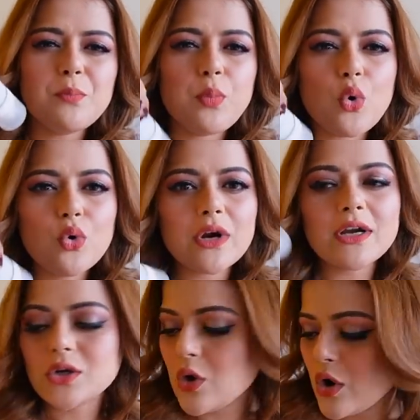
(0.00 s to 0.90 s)
pour
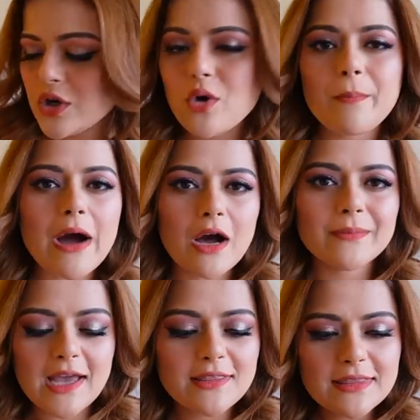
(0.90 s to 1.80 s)
it on your palm
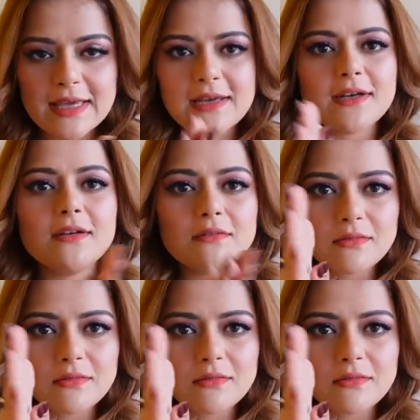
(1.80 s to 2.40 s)
and then,